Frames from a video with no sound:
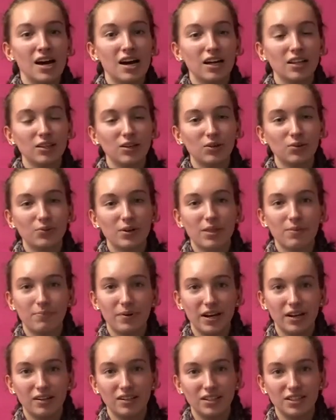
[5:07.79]
along with
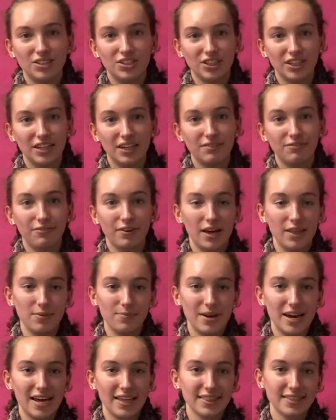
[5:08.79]
biology, further
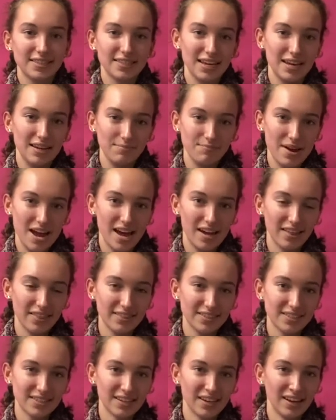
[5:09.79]
maths and
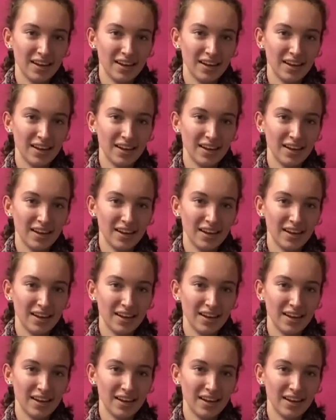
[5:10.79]
maths.